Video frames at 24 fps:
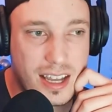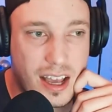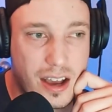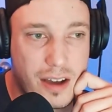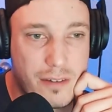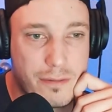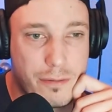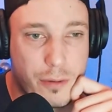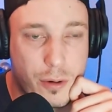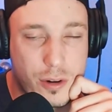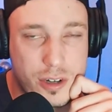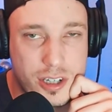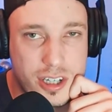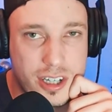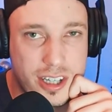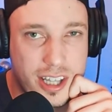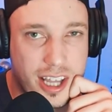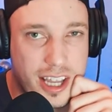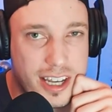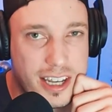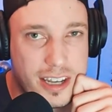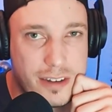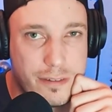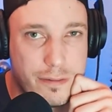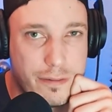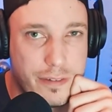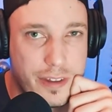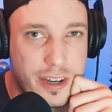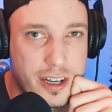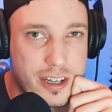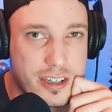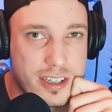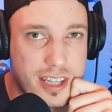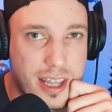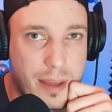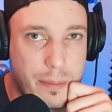Unfortunately, I didn't
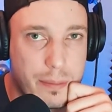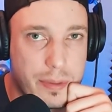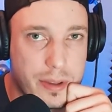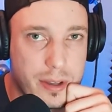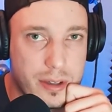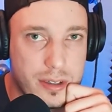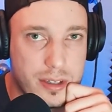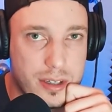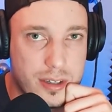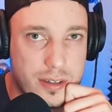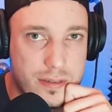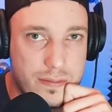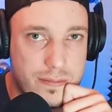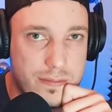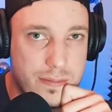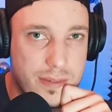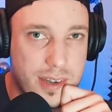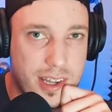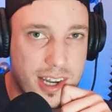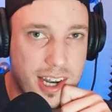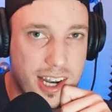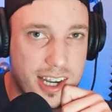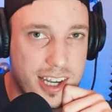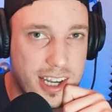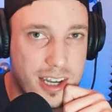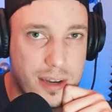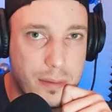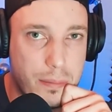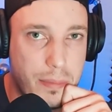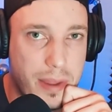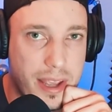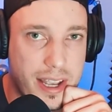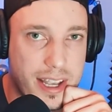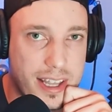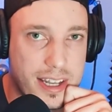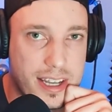finish that build, and I didn't
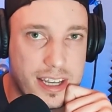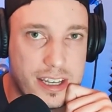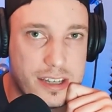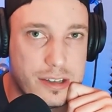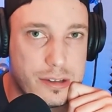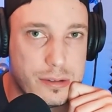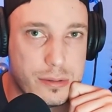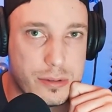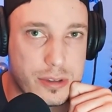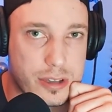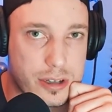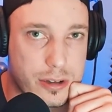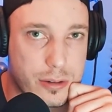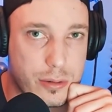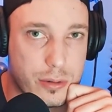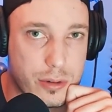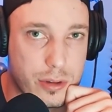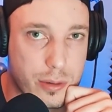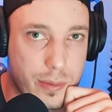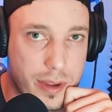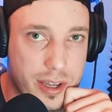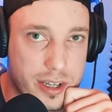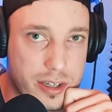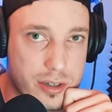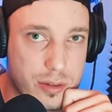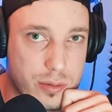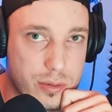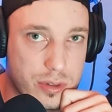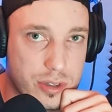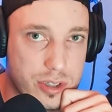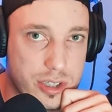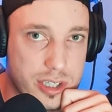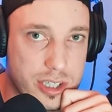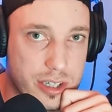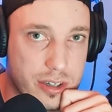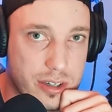make it into the Cooler Master
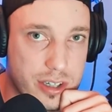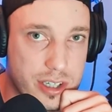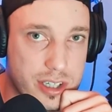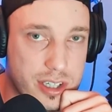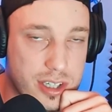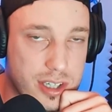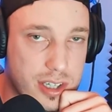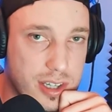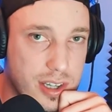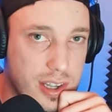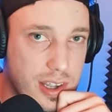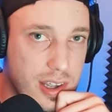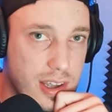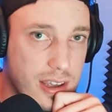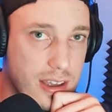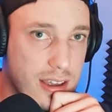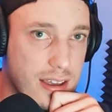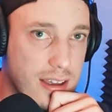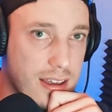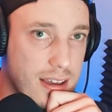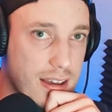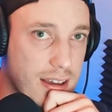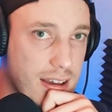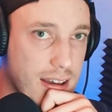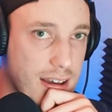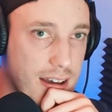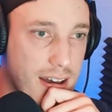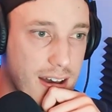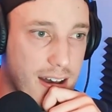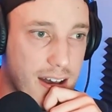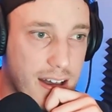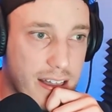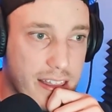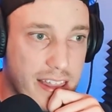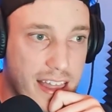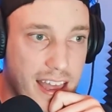World Series
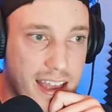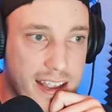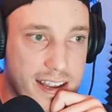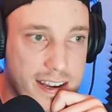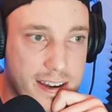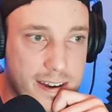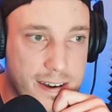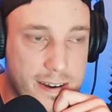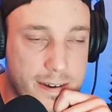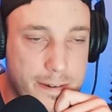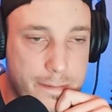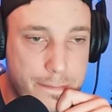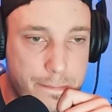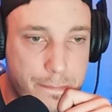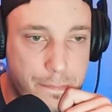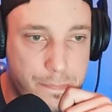that year.